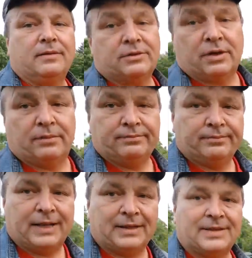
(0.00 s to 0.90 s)
So
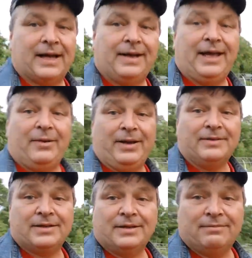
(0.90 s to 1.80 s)
that's that.
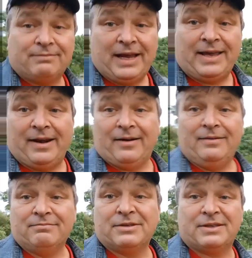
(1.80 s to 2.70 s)
Anyways, take care,
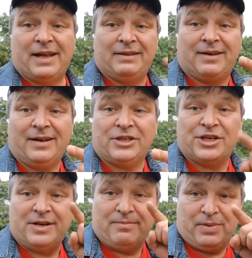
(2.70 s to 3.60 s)
stay in touch.
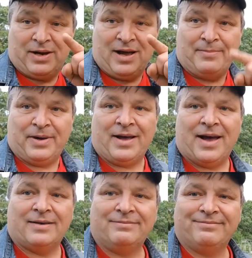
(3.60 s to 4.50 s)
Paka paka.